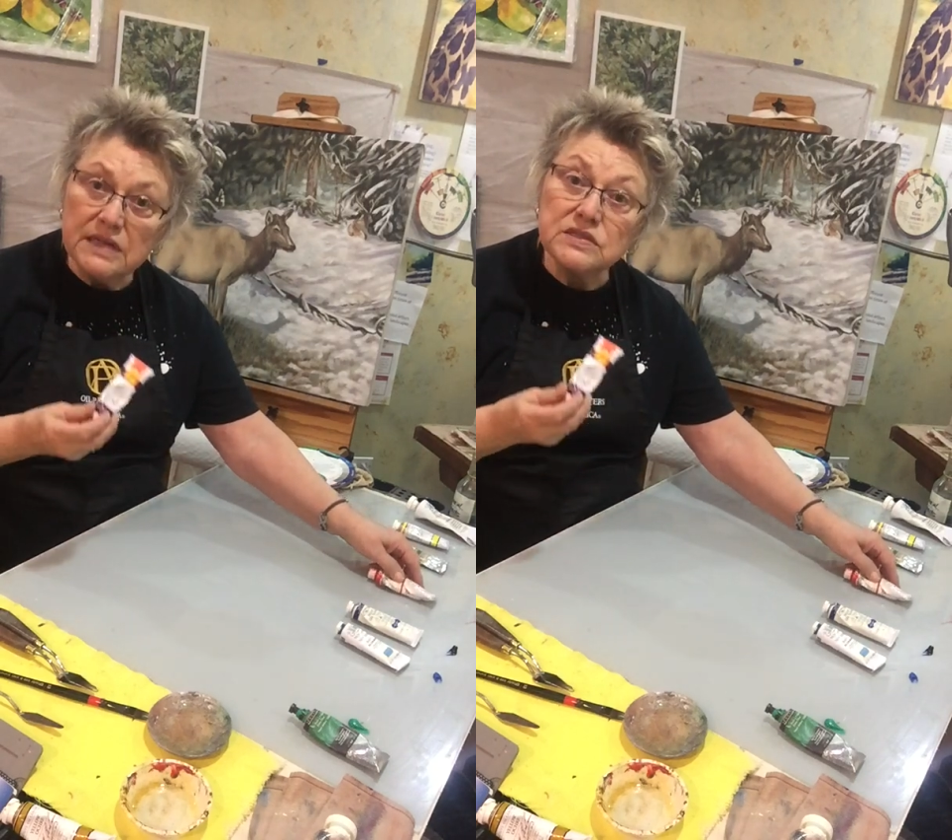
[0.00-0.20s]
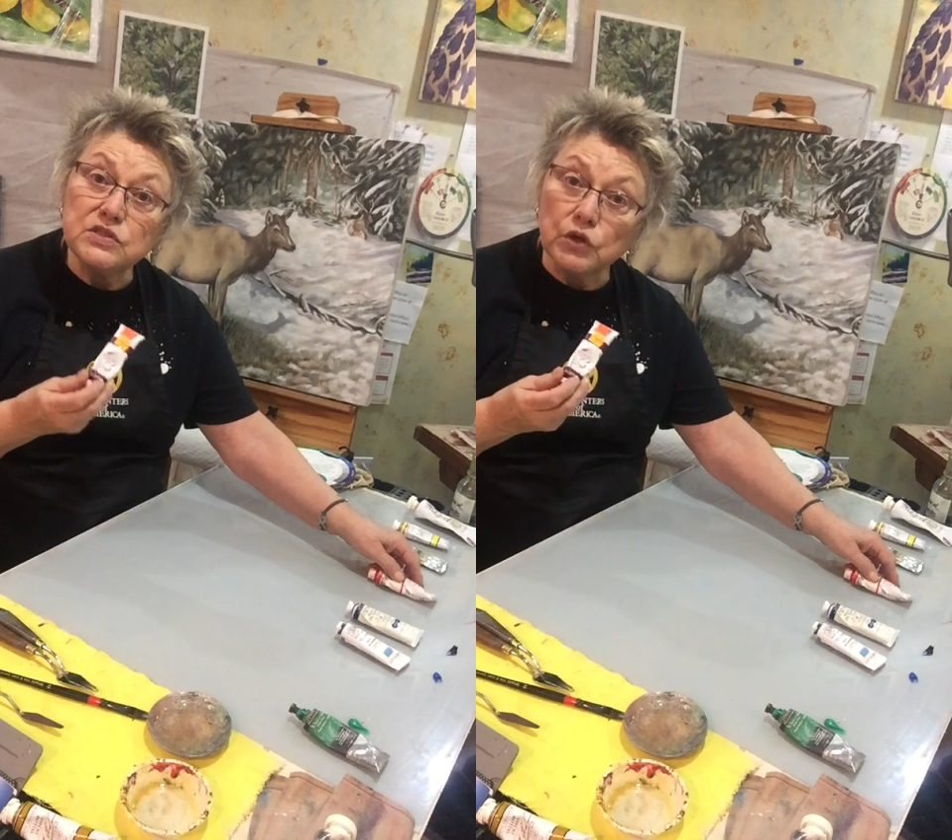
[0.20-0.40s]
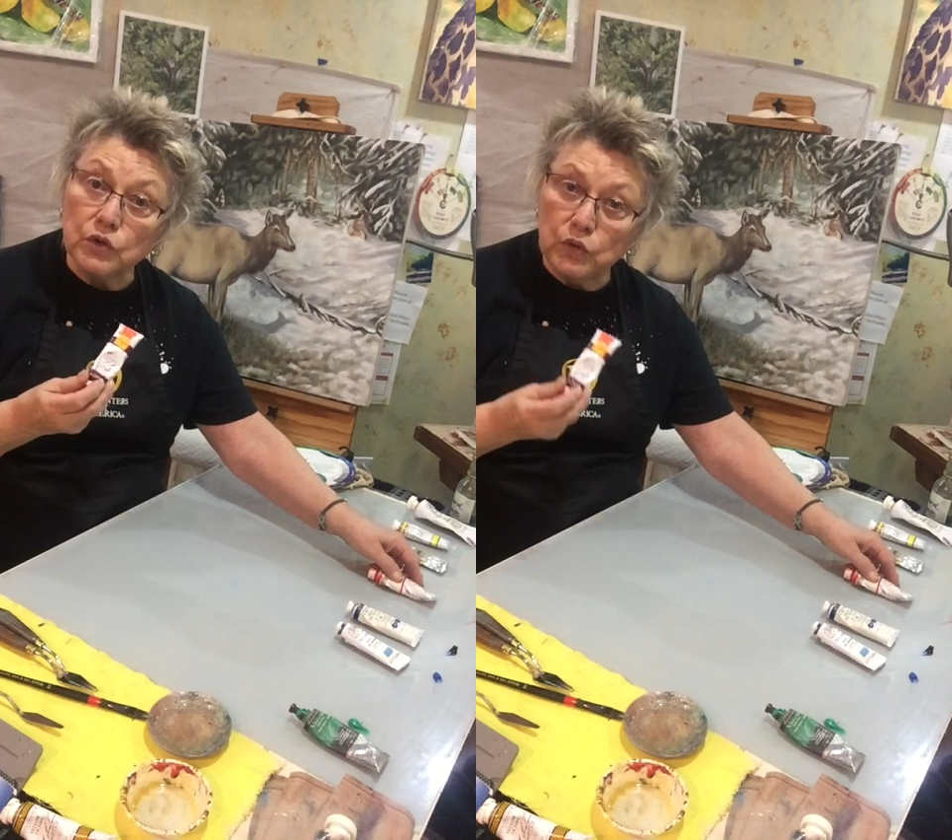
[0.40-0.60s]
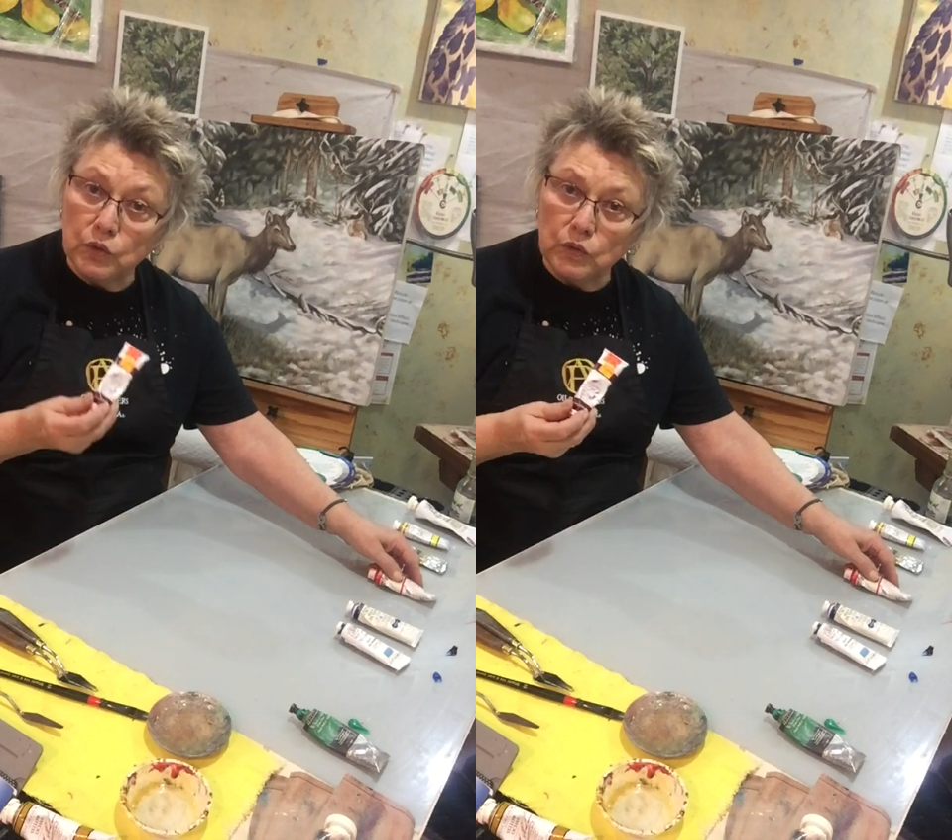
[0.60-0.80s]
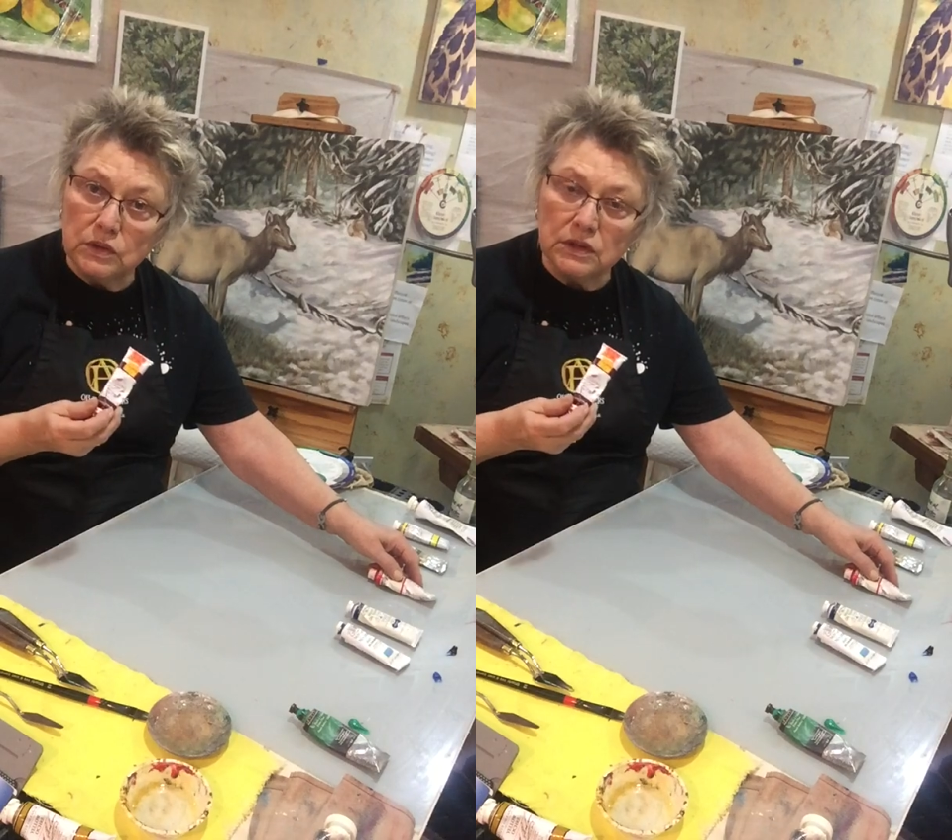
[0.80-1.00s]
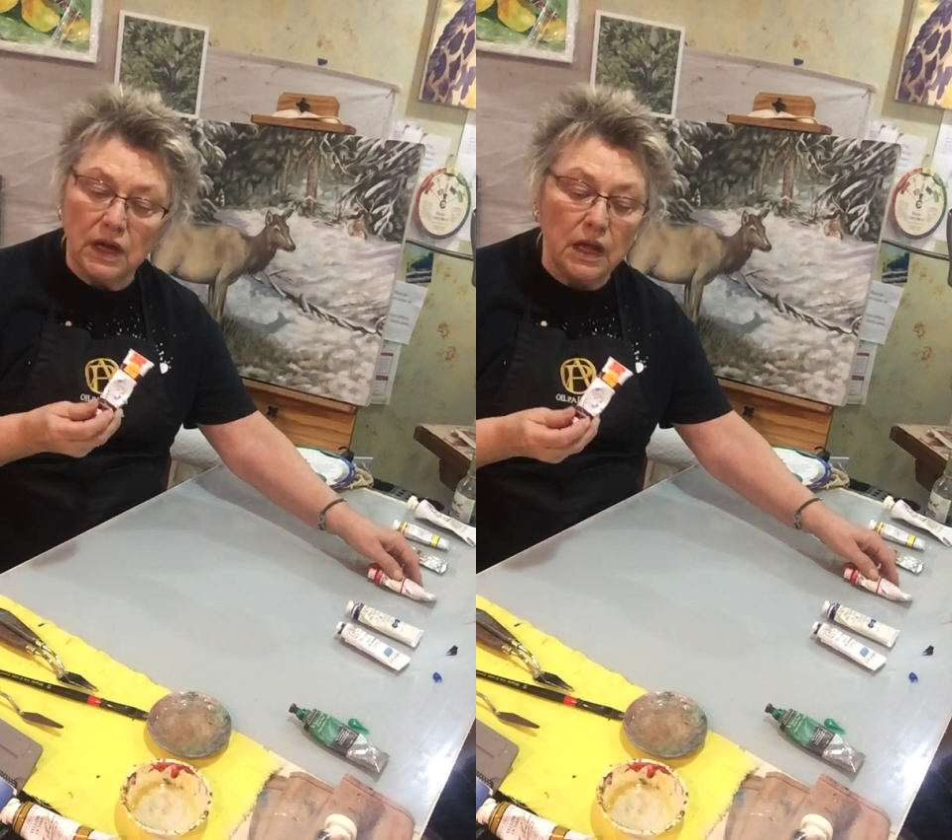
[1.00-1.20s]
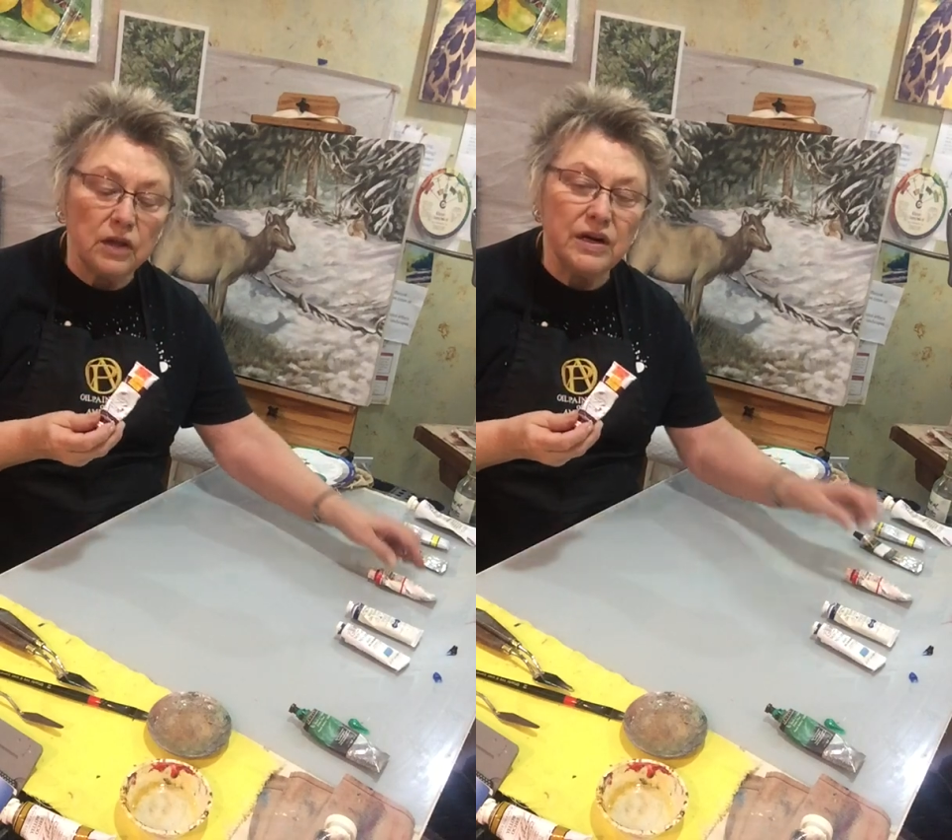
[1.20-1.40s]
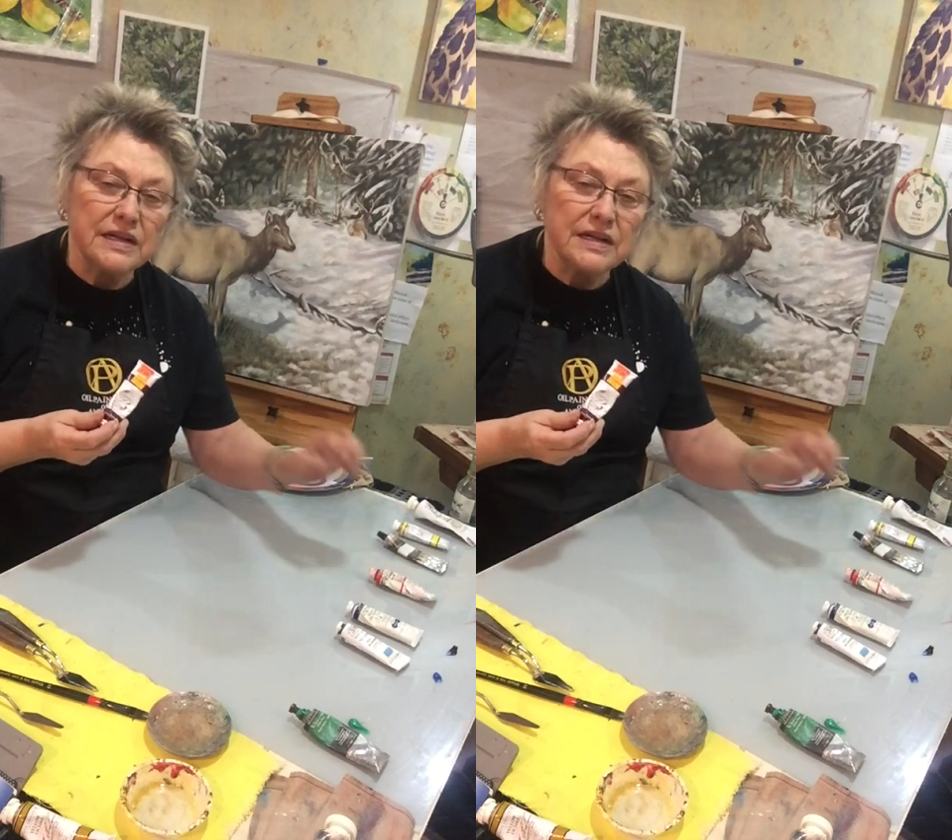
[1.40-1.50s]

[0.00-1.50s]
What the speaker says: is the cool color.